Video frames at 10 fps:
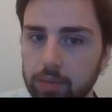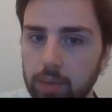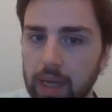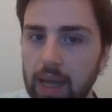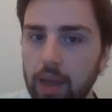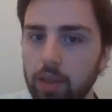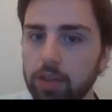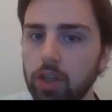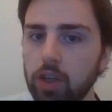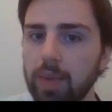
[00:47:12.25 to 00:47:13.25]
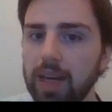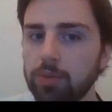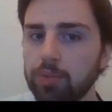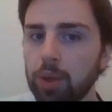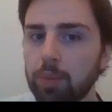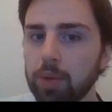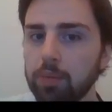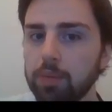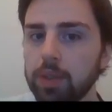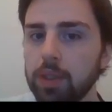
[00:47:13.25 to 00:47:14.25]
where there's no major
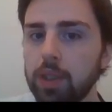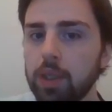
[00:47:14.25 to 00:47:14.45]
problems